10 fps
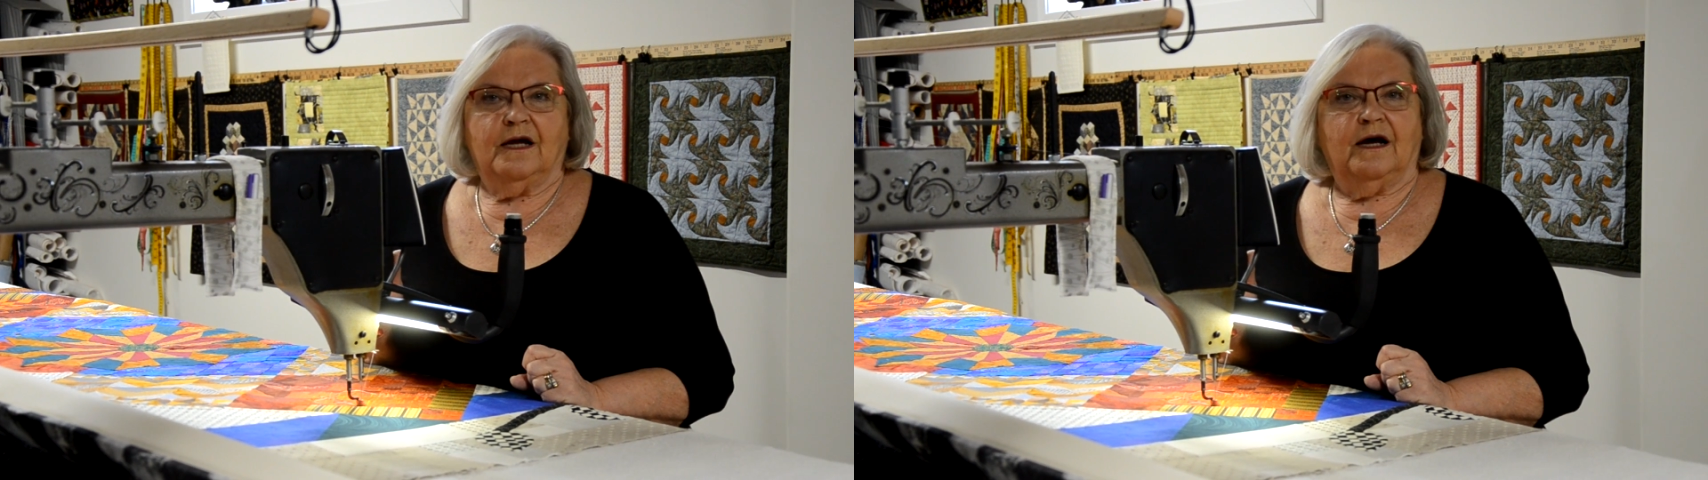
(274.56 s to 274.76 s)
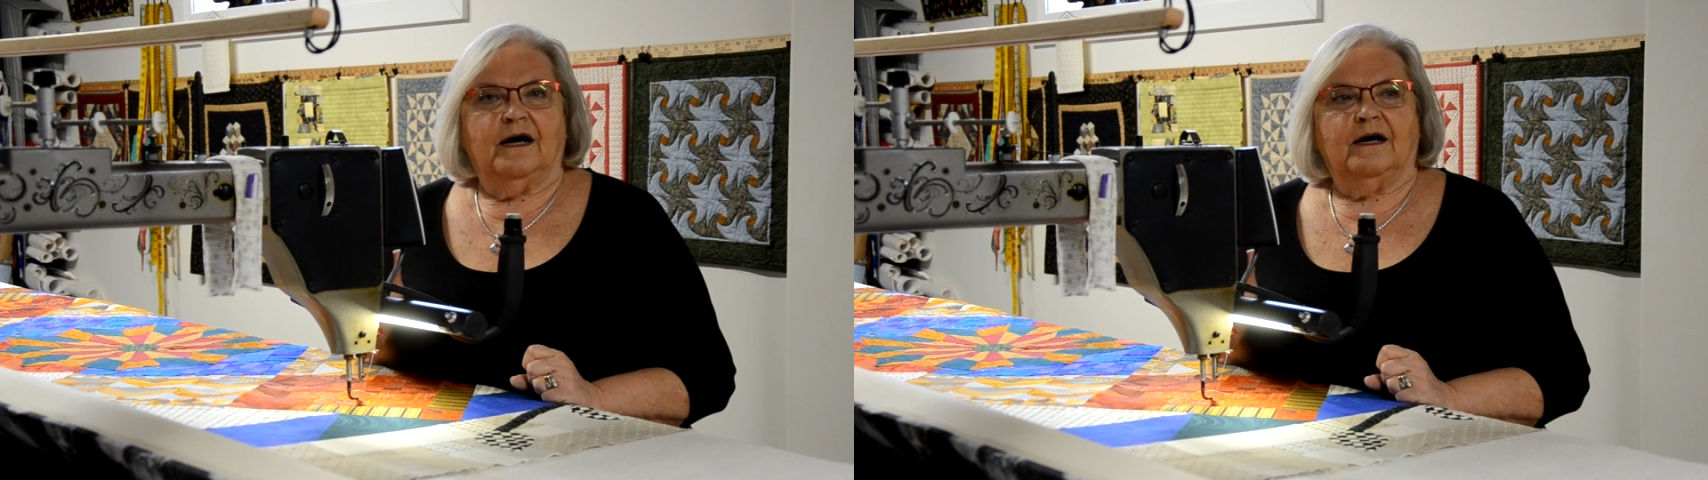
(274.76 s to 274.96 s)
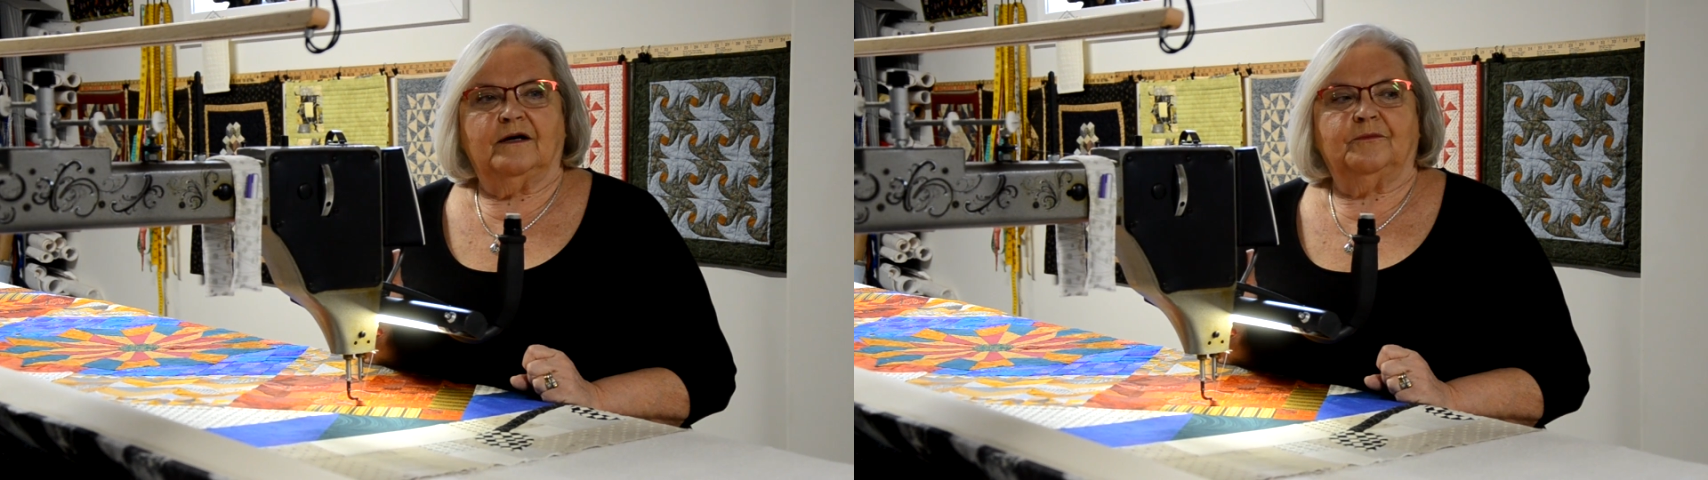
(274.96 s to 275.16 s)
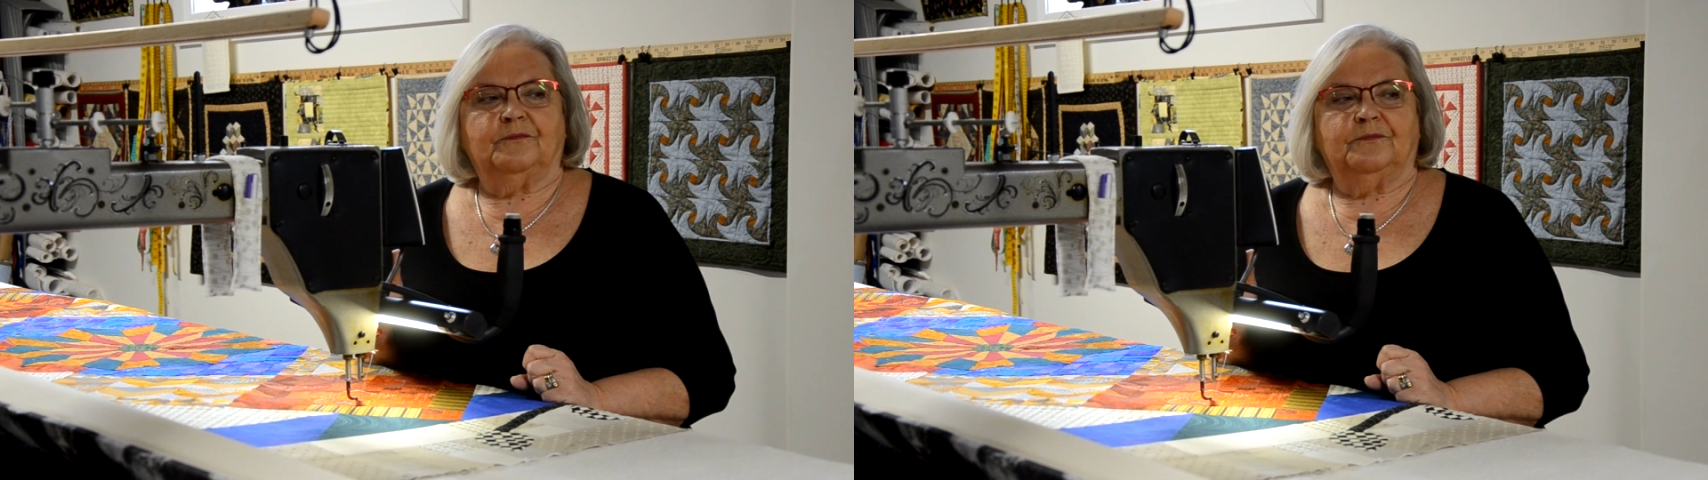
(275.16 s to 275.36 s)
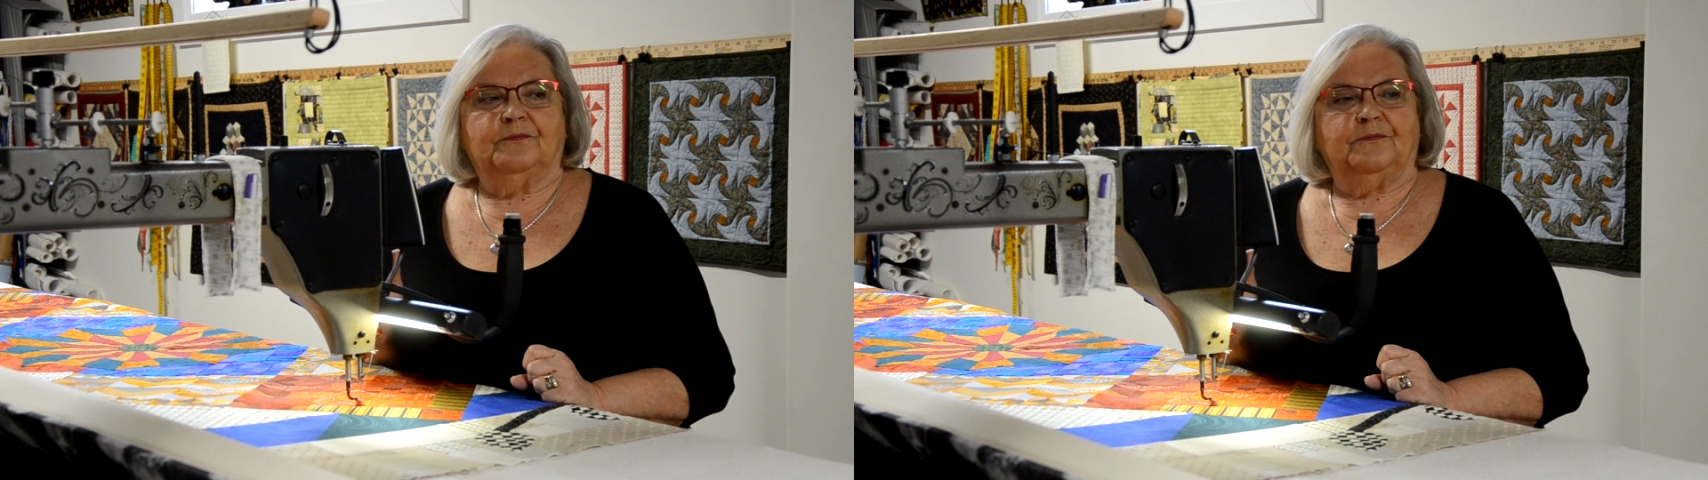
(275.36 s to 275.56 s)
um,
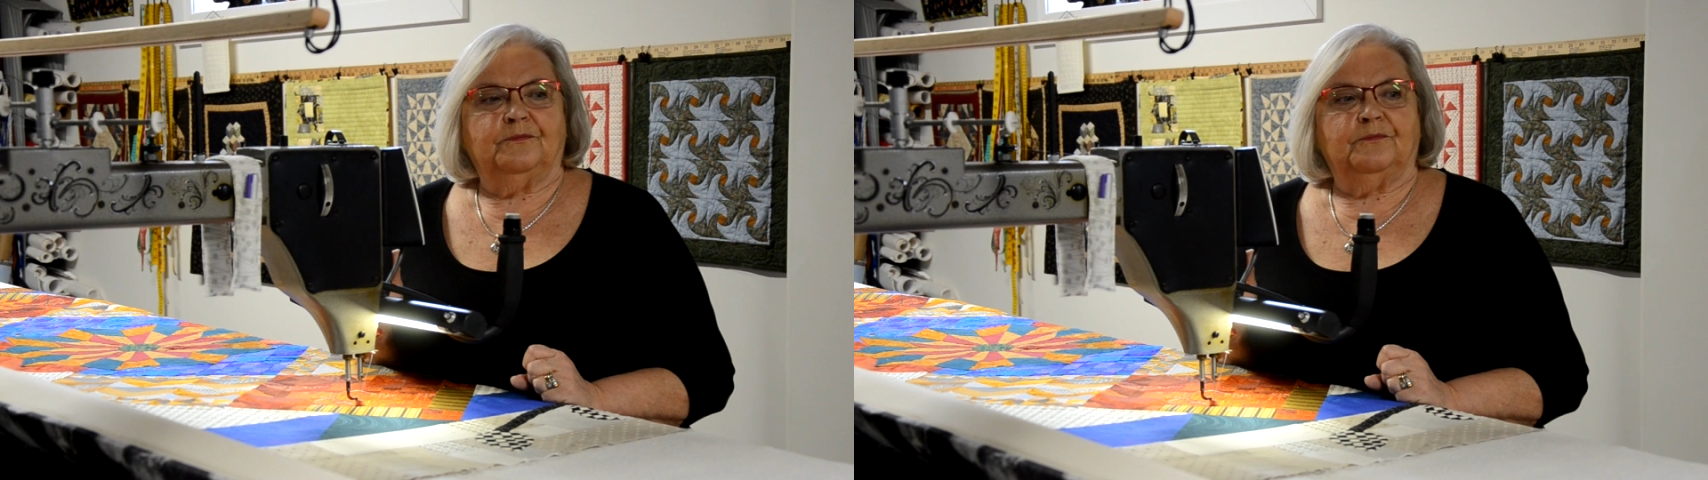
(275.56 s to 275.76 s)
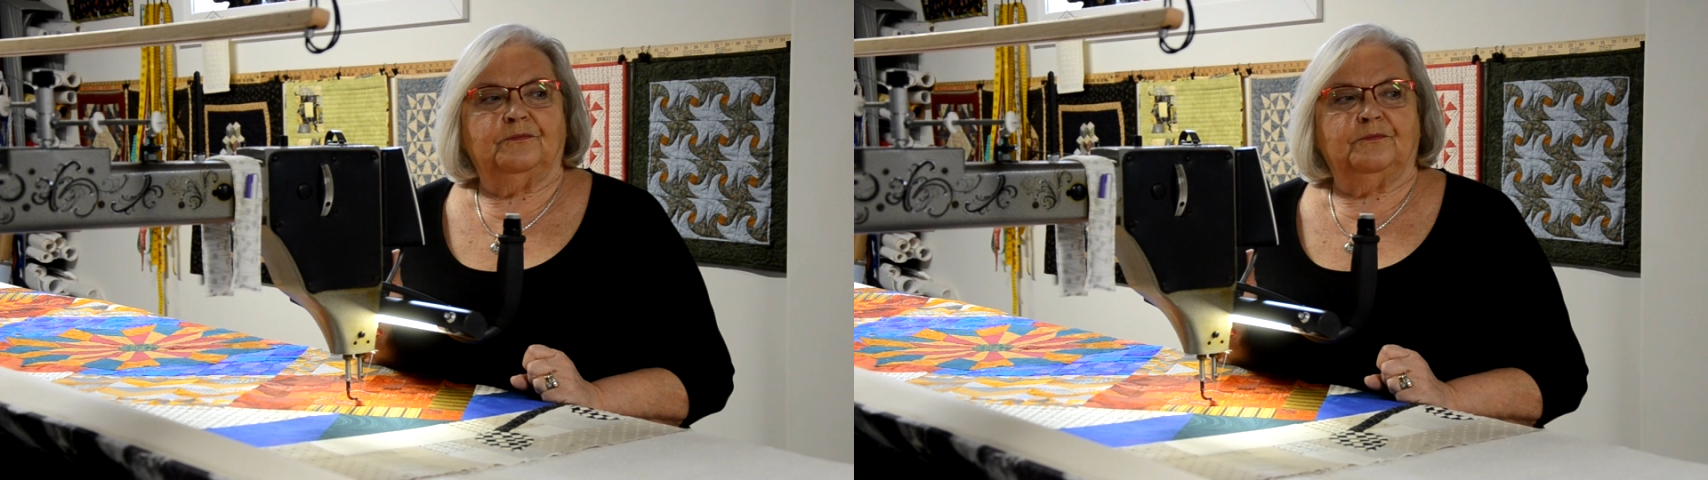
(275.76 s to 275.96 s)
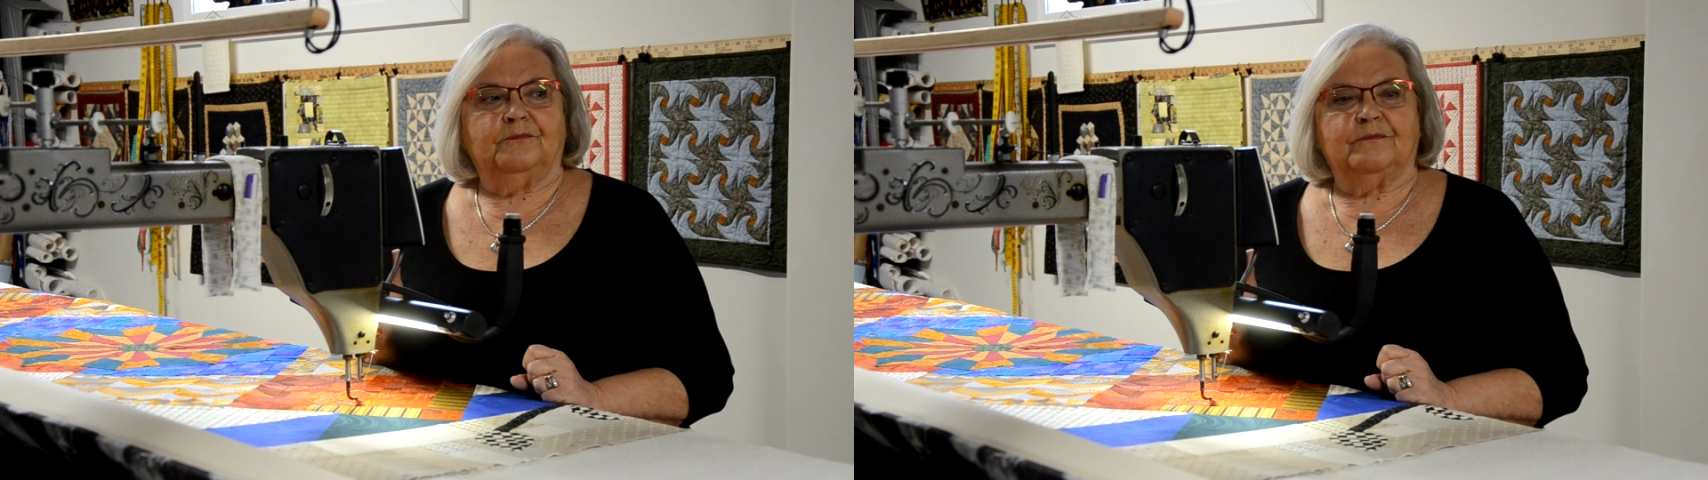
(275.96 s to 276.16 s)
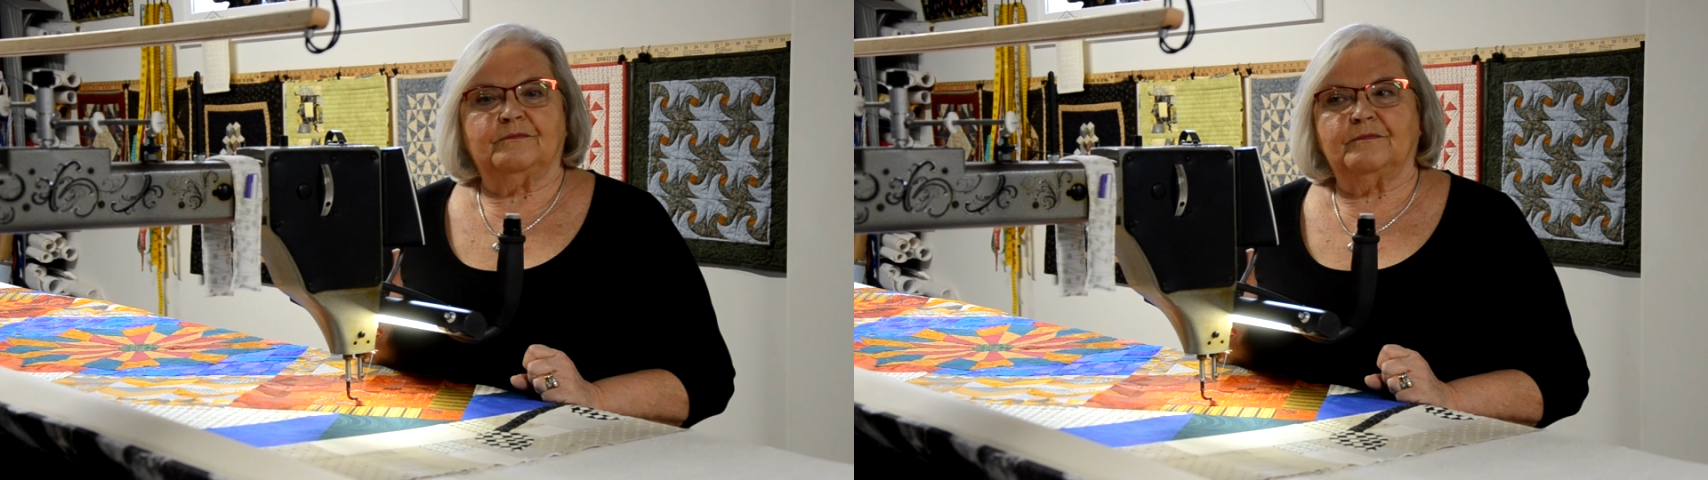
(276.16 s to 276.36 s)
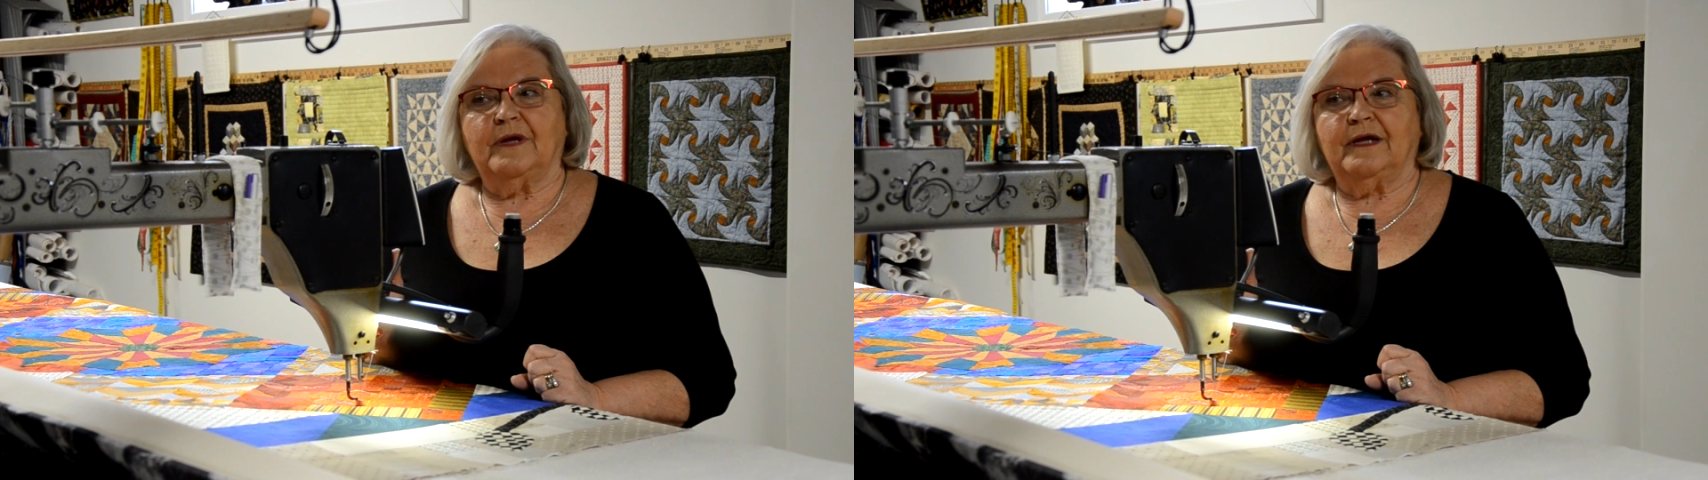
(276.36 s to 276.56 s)

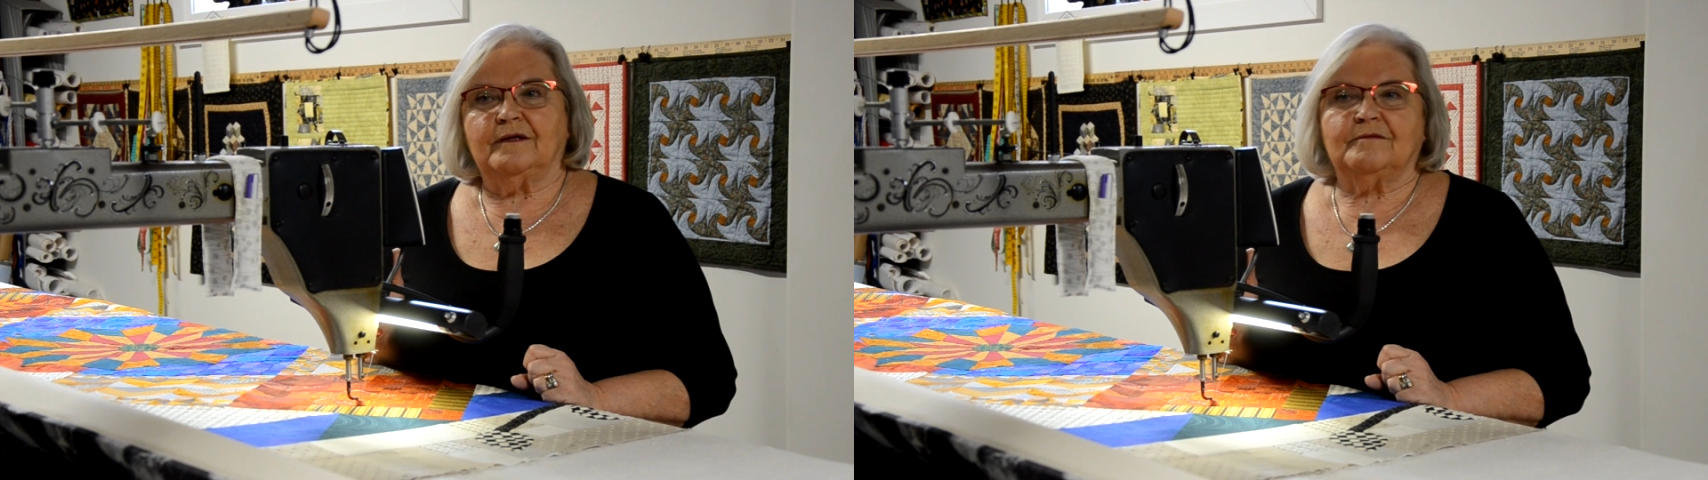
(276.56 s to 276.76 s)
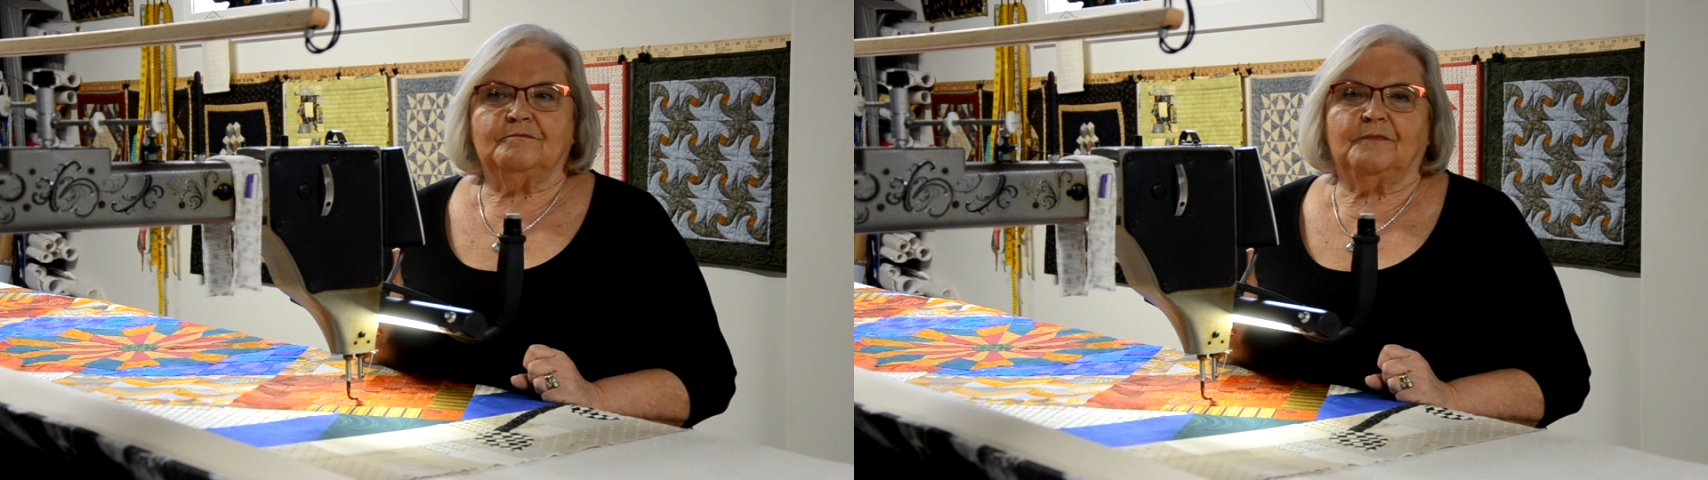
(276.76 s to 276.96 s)
and